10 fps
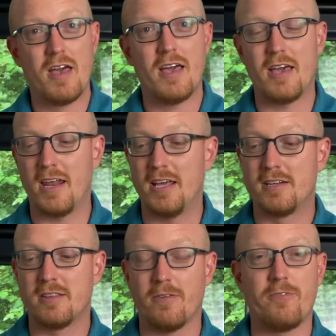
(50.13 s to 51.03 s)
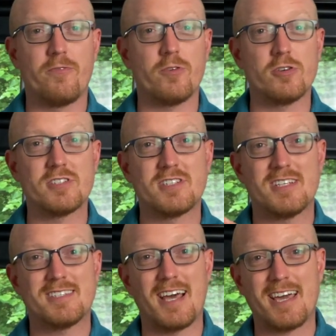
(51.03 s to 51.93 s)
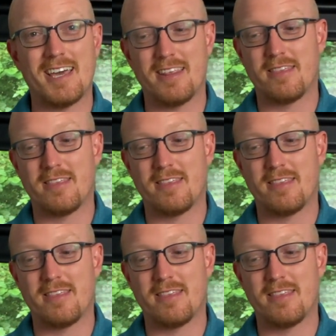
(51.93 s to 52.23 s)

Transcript: and into the first, second,